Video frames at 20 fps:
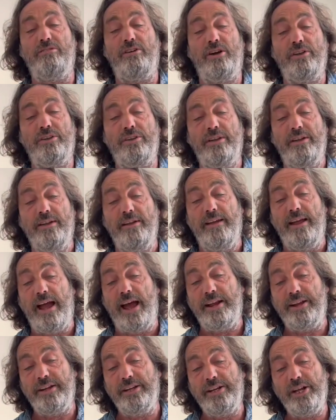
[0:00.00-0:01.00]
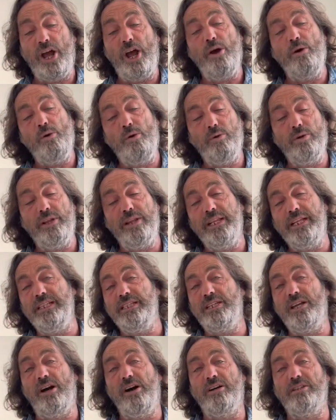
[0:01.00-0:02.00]
on, and I know all of these
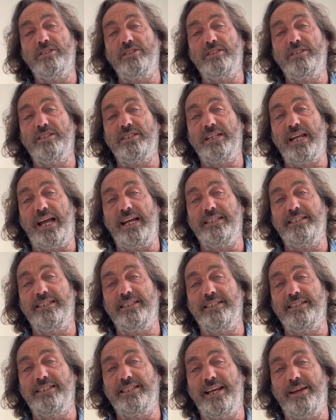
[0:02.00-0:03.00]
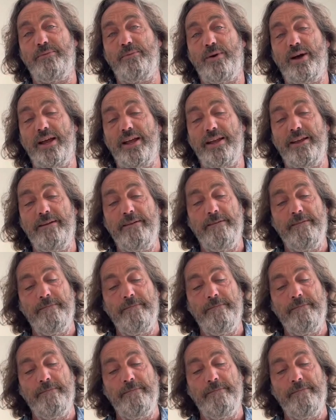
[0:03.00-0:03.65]
cards are stacked in the same way,